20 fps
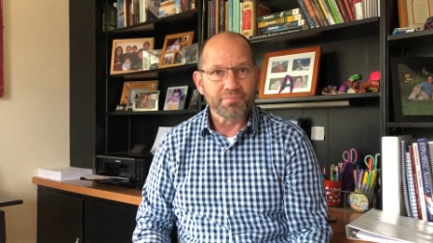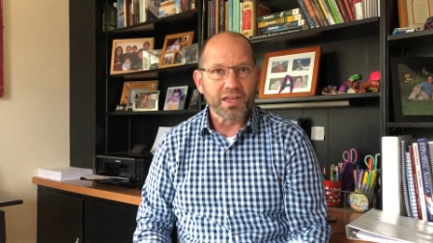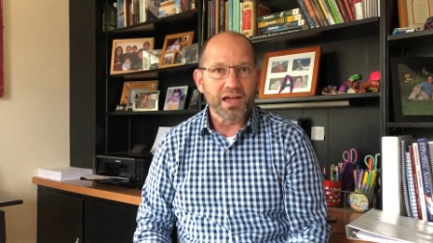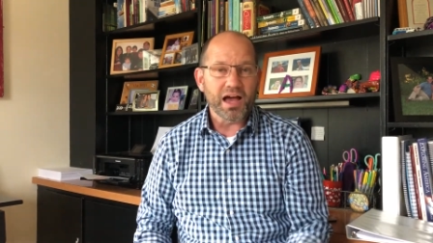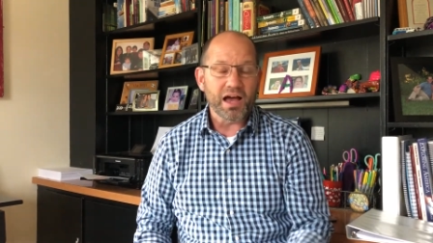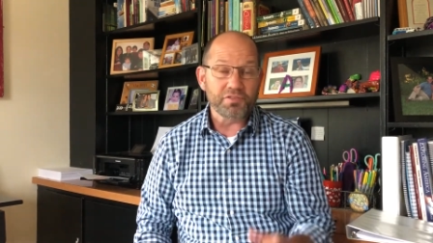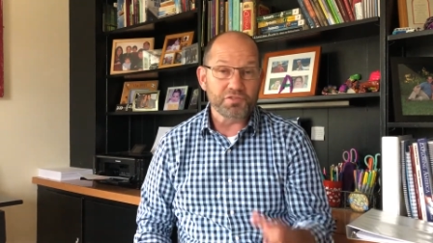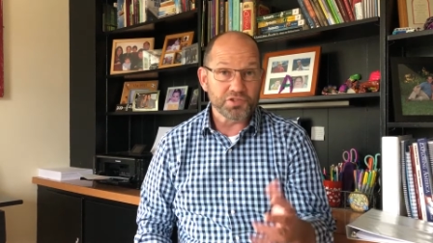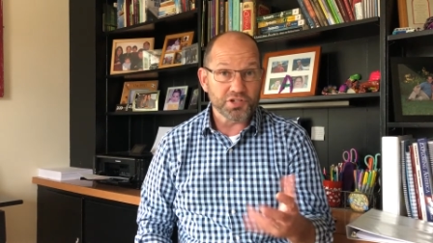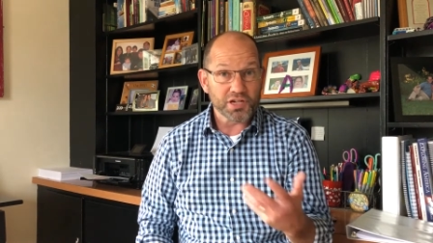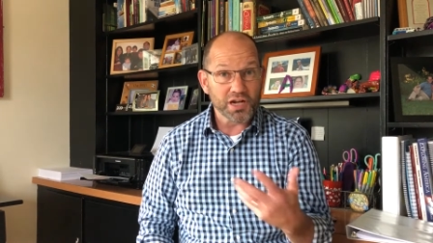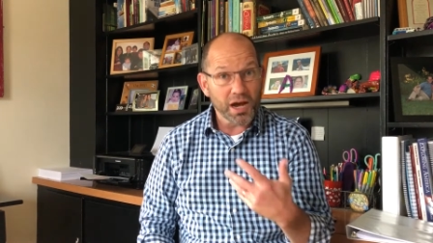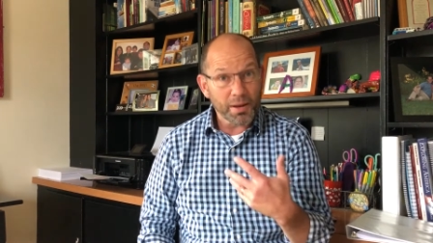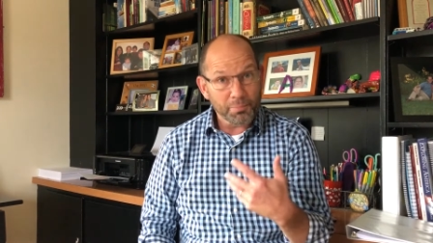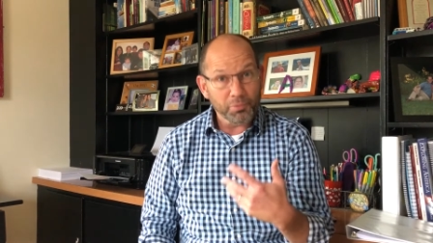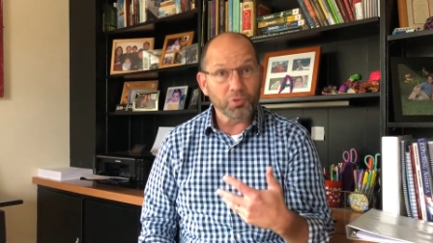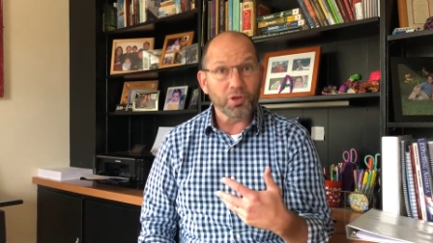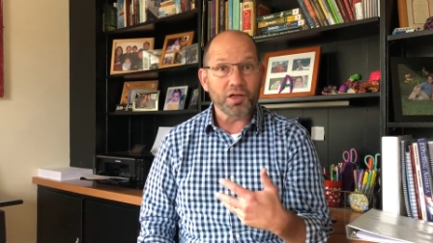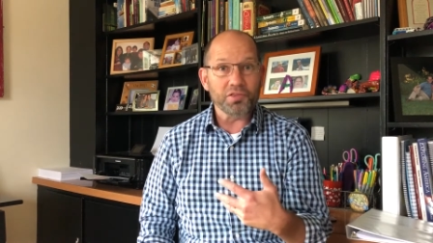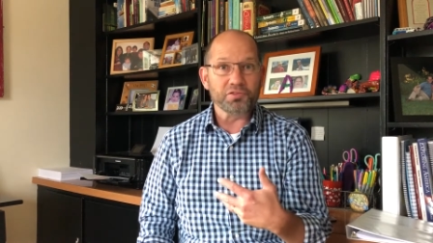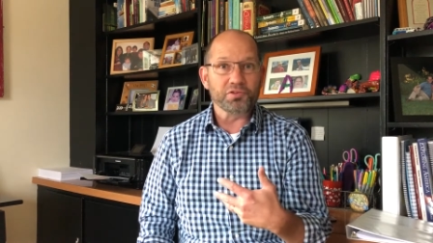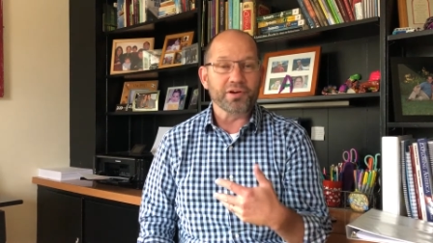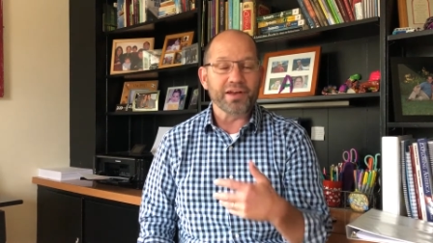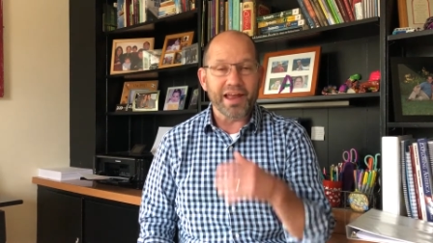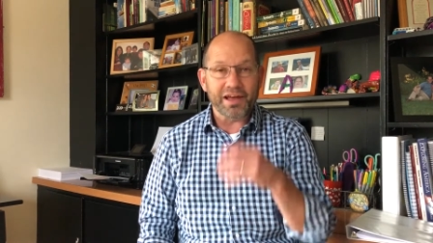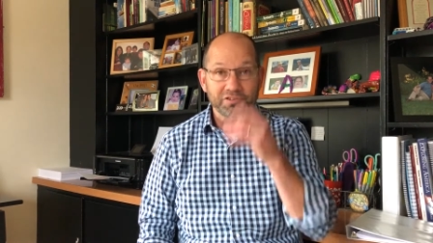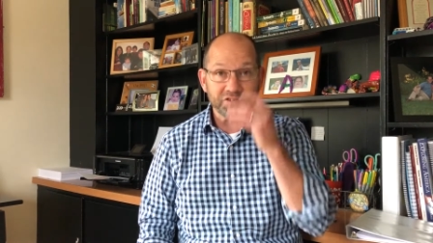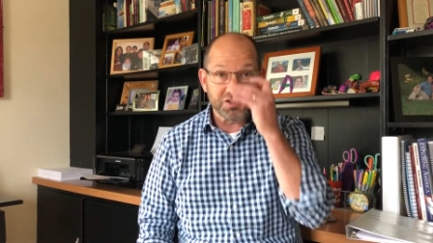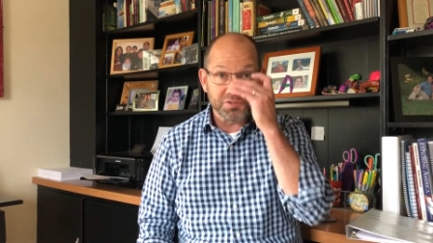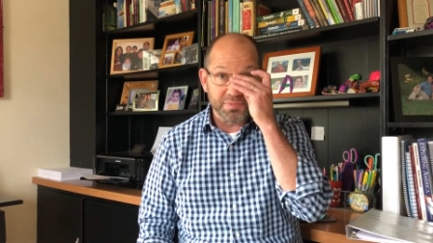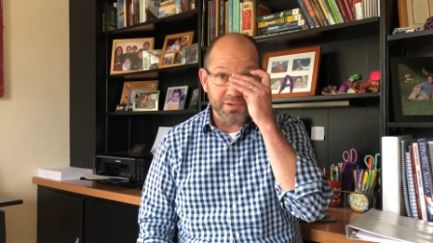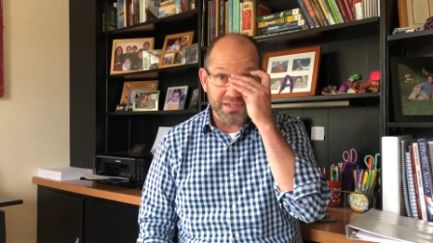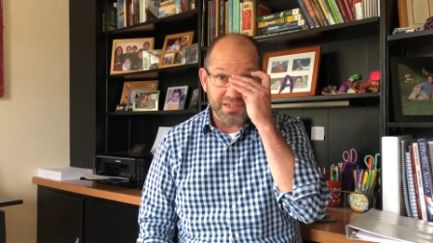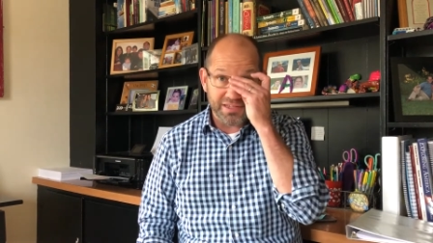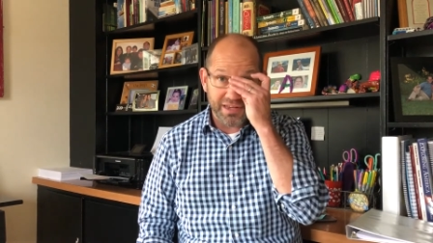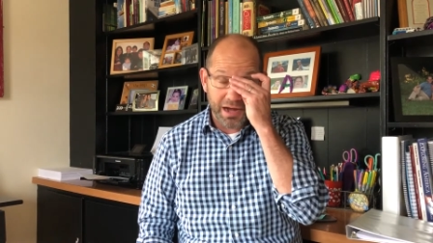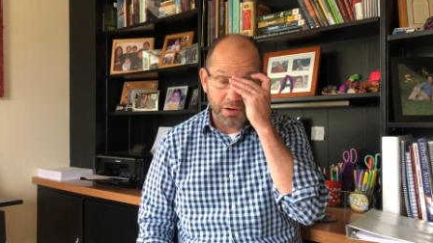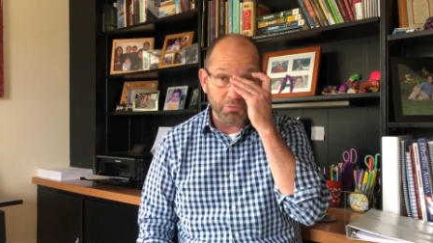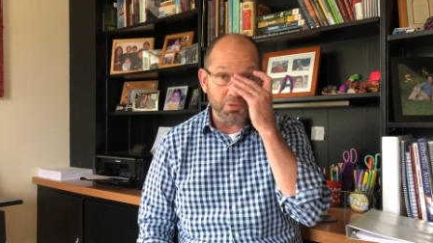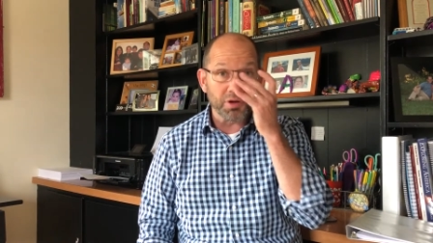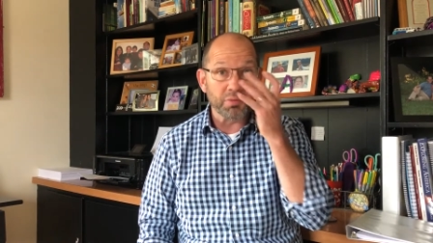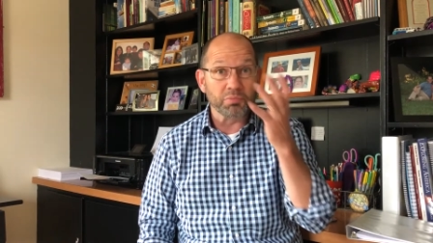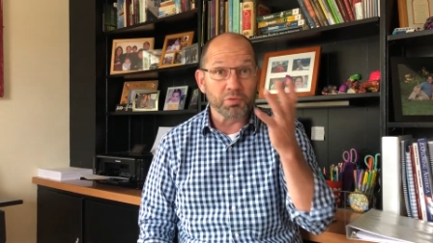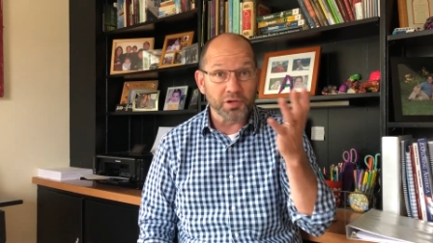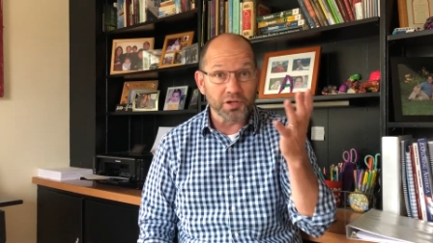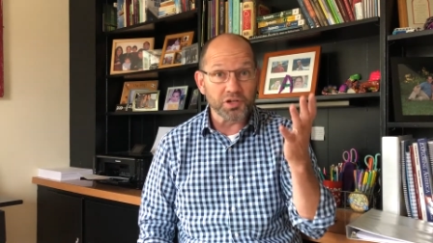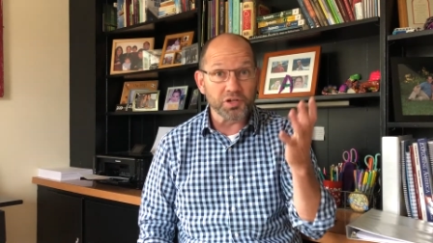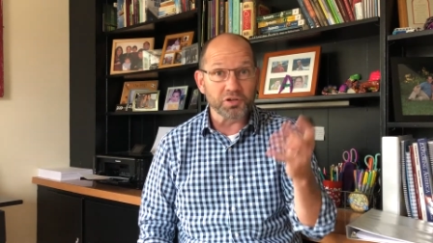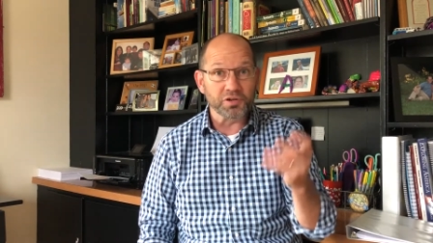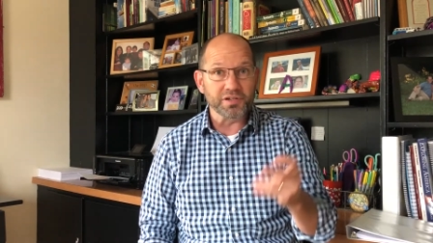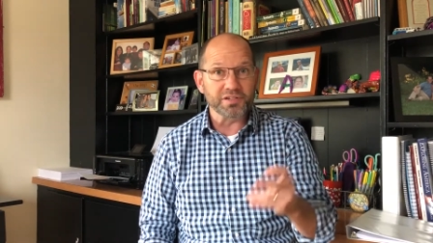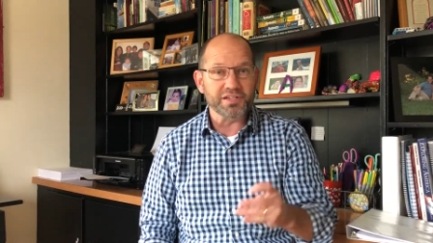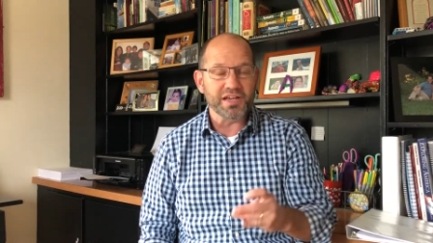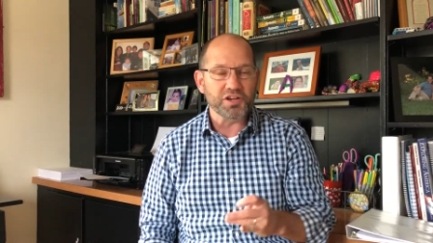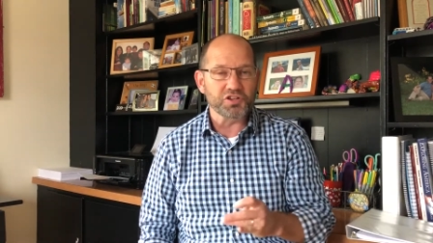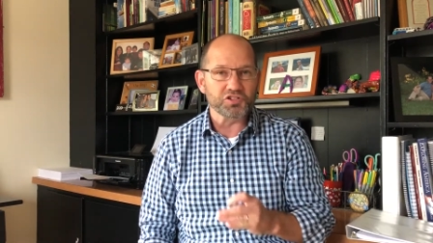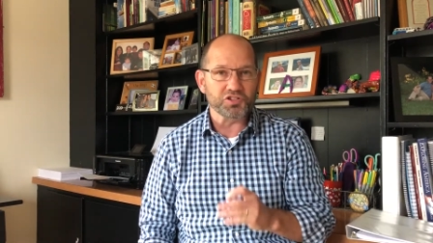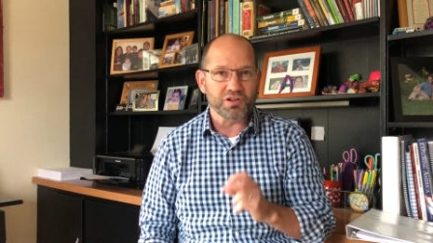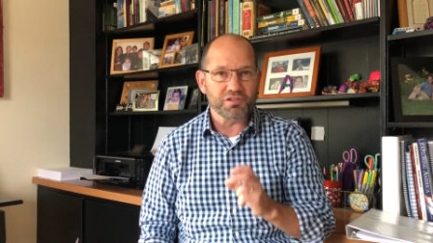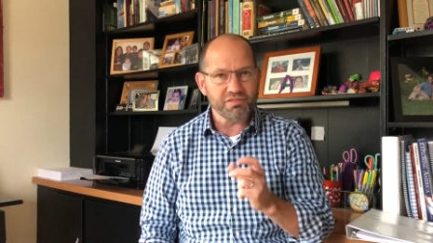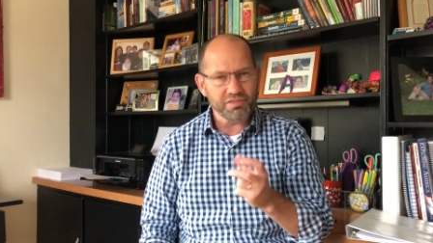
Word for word: Uh, there's a couple other announcements that I want to bring to your attention,